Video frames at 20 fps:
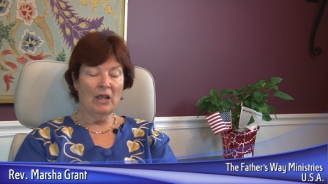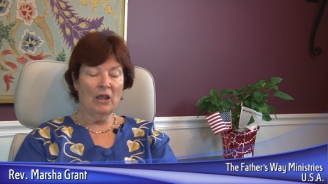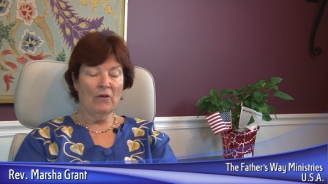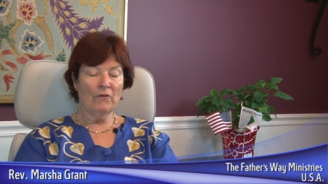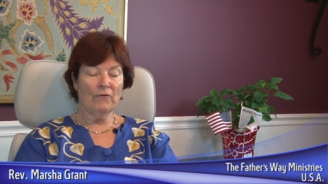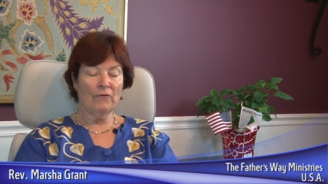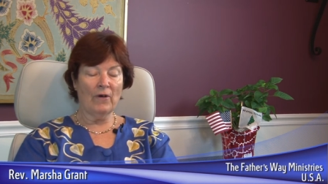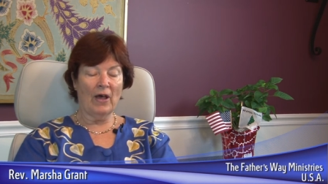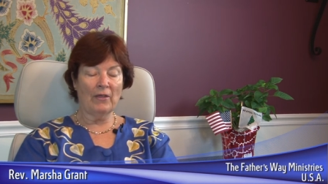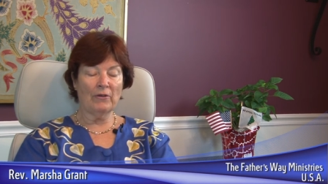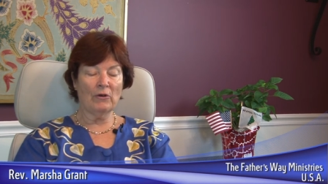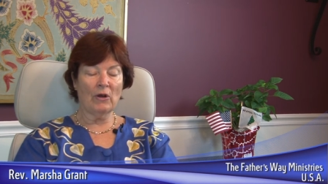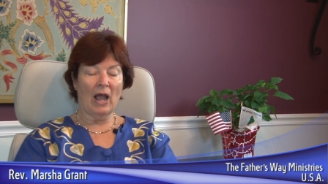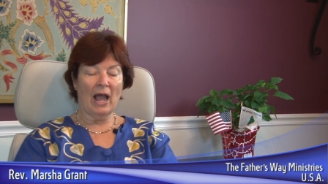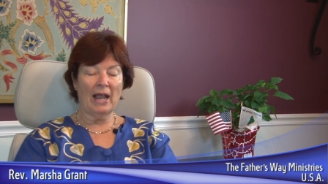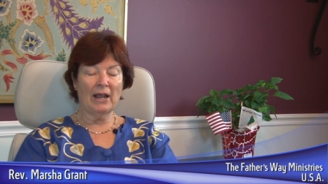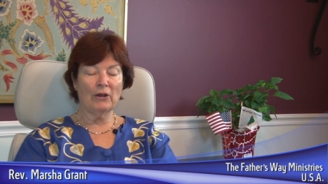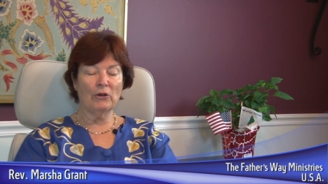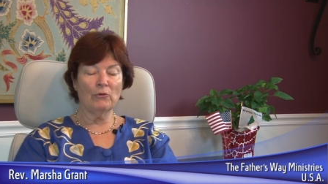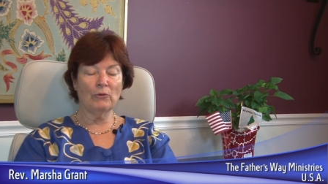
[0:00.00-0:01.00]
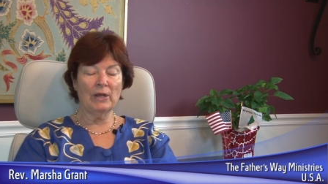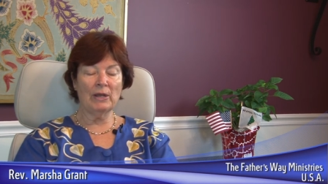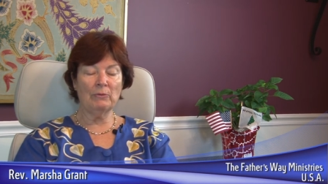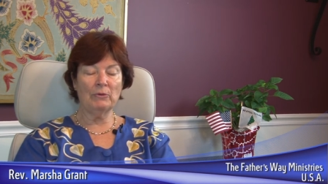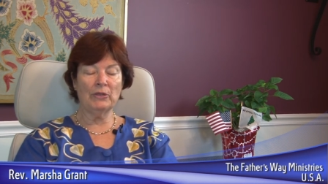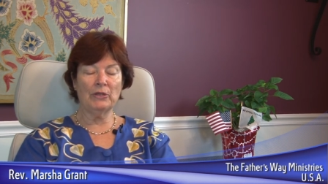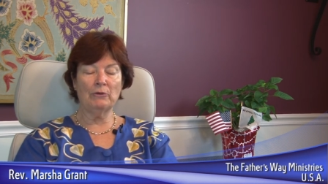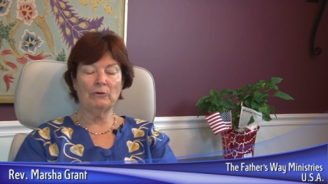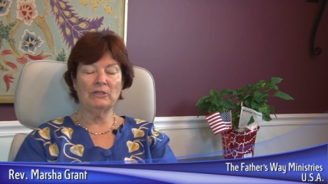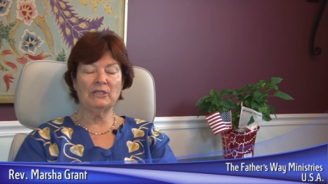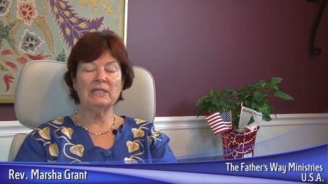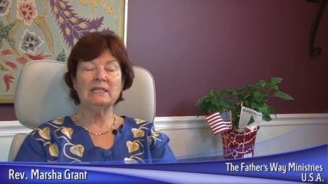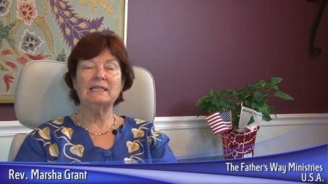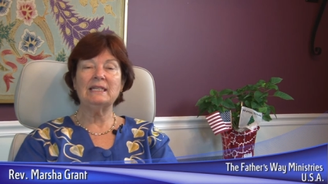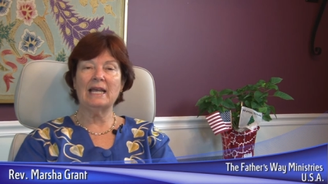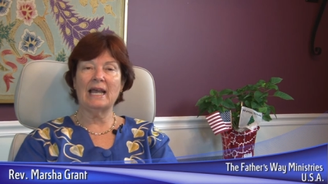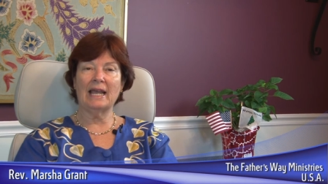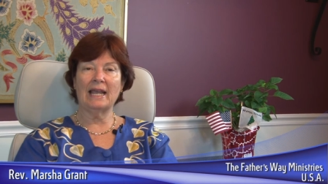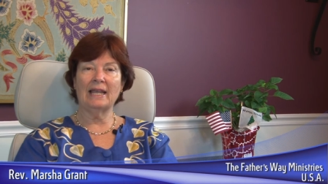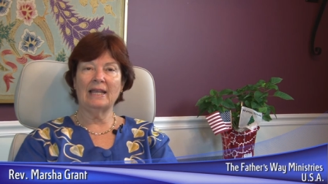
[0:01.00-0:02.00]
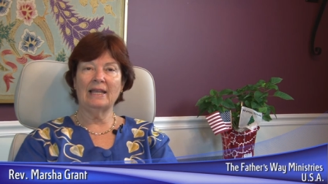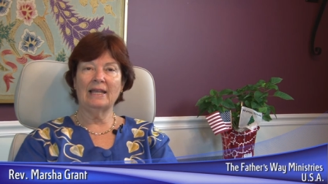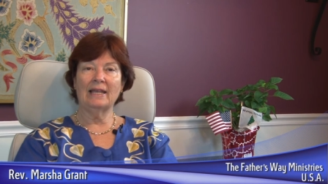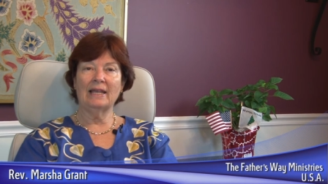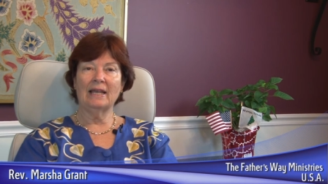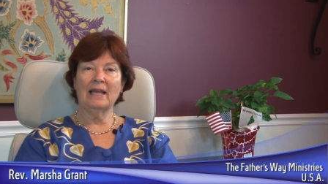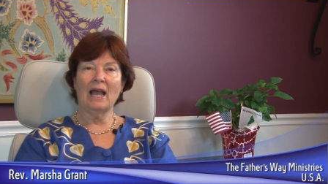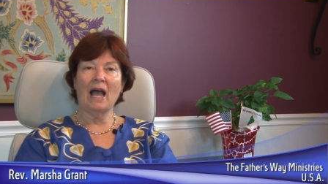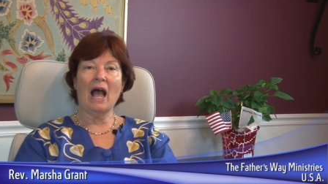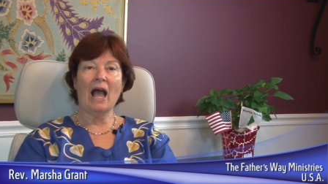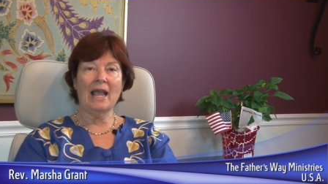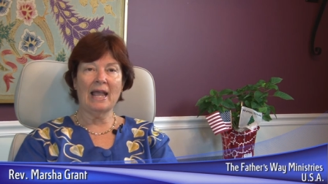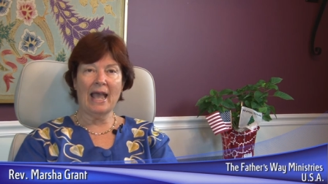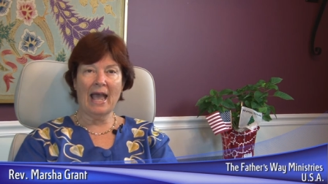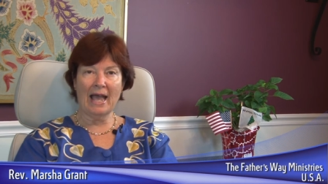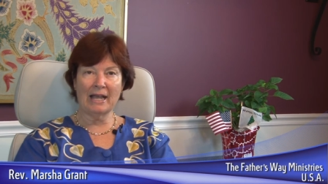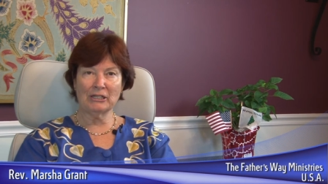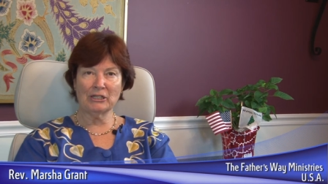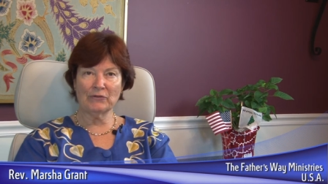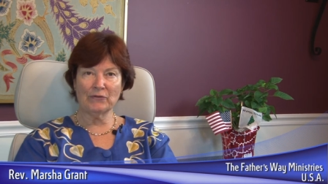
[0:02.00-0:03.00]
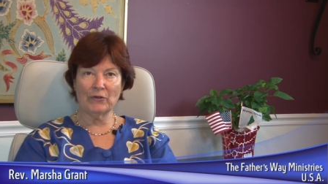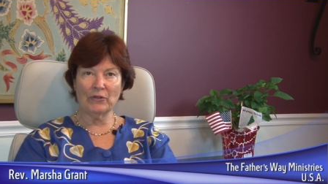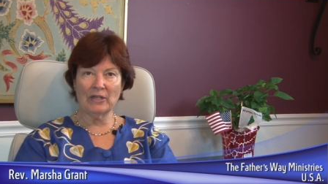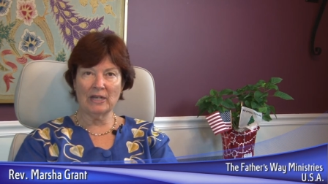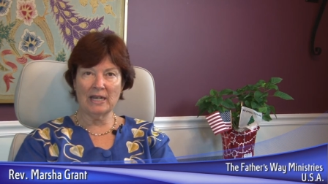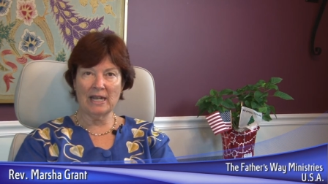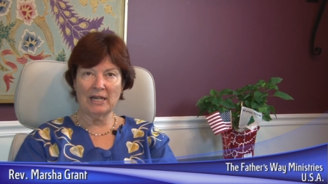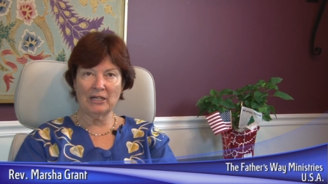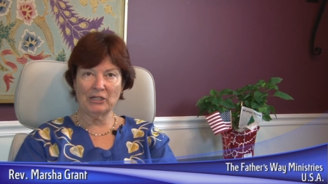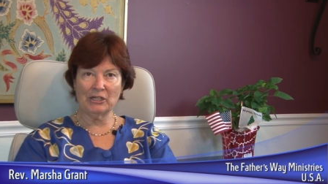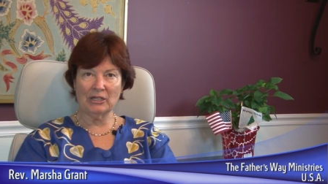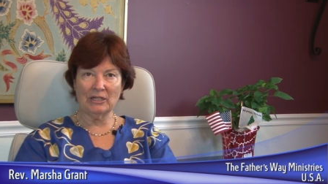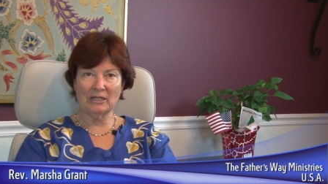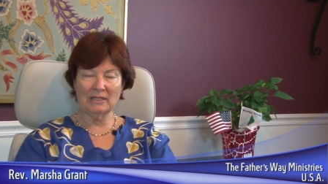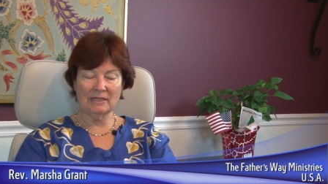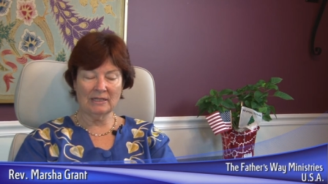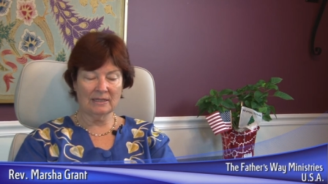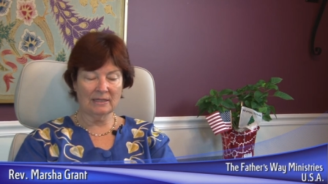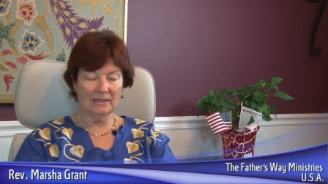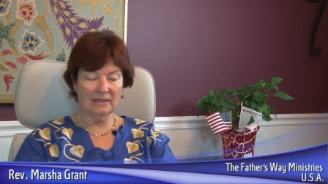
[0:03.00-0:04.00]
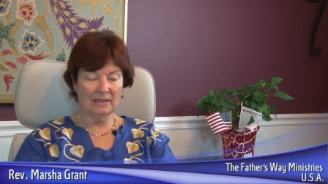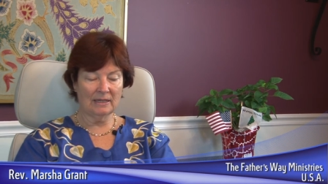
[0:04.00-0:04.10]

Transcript: Father, I agree with you today. I ask for the nations.